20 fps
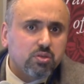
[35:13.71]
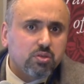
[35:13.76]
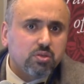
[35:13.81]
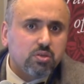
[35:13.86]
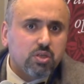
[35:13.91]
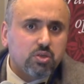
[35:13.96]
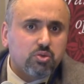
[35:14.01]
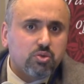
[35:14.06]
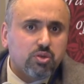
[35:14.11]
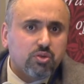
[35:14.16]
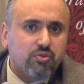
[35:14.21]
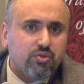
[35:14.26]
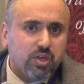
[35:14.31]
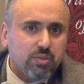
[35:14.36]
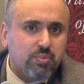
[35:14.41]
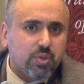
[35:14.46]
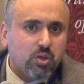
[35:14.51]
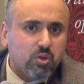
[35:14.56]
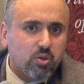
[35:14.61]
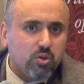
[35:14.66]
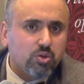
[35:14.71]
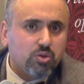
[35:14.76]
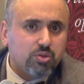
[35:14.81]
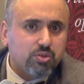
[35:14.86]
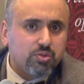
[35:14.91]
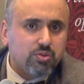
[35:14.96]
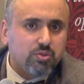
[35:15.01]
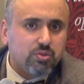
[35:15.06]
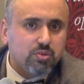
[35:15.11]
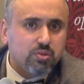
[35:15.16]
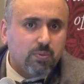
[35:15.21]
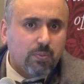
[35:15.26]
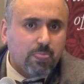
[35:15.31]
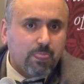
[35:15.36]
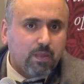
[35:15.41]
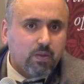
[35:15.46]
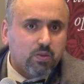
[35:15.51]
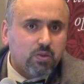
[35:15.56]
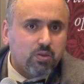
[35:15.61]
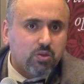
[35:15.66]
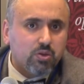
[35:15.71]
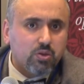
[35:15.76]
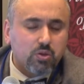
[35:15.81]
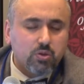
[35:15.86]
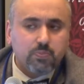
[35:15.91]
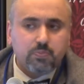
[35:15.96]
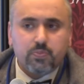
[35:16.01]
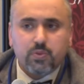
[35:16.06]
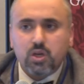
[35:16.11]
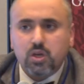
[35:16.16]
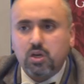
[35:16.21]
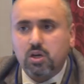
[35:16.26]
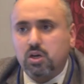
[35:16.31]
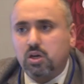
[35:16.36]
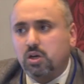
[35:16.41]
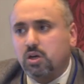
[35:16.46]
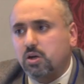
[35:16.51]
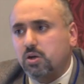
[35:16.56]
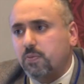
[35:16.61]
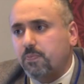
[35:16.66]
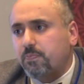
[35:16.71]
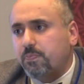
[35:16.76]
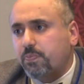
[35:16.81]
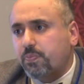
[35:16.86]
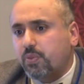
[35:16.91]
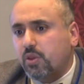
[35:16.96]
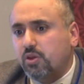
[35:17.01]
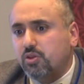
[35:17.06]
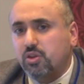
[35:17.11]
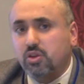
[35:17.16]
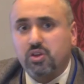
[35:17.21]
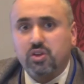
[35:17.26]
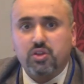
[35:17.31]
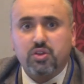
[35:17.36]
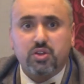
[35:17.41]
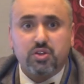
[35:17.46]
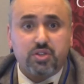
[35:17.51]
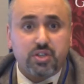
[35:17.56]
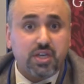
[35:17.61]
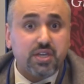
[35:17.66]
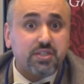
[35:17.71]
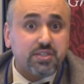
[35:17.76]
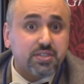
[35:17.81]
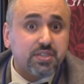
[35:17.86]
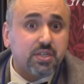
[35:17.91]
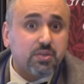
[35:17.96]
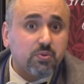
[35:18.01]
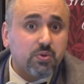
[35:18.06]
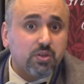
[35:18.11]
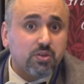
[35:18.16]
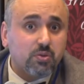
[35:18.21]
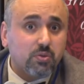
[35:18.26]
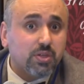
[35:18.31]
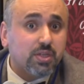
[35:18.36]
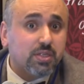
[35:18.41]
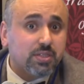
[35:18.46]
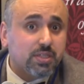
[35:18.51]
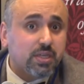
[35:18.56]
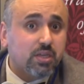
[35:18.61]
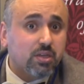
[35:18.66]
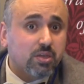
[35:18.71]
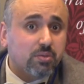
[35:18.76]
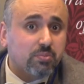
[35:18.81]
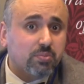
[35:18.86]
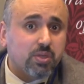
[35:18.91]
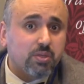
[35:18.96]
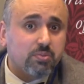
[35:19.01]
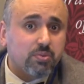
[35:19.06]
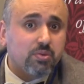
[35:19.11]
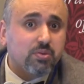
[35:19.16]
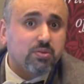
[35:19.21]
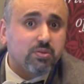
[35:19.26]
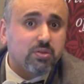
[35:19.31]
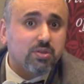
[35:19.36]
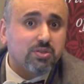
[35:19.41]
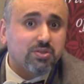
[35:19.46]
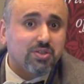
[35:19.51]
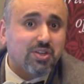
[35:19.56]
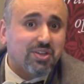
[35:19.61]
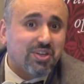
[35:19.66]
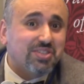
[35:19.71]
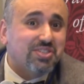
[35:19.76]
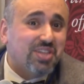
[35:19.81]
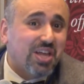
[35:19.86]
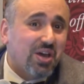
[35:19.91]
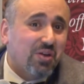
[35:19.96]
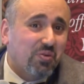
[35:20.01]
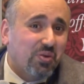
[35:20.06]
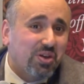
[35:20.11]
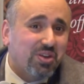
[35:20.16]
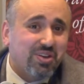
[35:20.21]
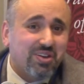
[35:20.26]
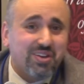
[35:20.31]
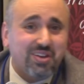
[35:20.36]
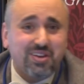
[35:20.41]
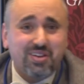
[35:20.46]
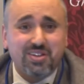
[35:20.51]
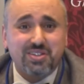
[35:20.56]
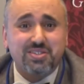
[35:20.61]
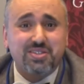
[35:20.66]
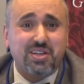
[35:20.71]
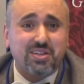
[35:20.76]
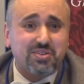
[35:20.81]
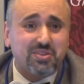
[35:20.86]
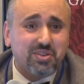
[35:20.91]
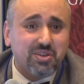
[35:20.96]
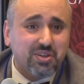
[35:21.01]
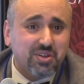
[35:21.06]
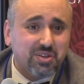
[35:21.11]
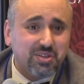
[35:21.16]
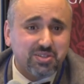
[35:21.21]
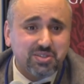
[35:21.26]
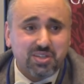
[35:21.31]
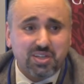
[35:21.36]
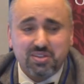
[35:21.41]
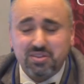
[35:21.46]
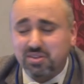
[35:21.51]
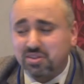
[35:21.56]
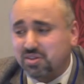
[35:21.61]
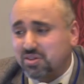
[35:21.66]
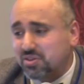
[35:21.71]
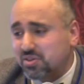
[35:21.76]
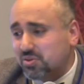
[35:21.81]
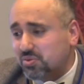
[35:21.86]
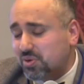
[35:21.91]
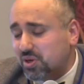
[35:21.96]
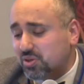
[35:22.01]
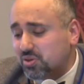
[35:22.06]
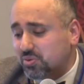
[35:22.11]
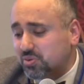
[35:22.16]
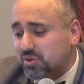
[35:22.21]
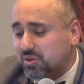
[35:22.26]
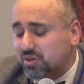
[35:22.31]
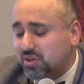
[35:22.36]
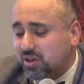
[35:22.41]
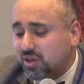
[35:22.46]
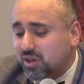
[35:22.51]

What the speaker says: They do the vaping oils and, you know, the THC one, the one that's killing people is that one. It's not the regular one.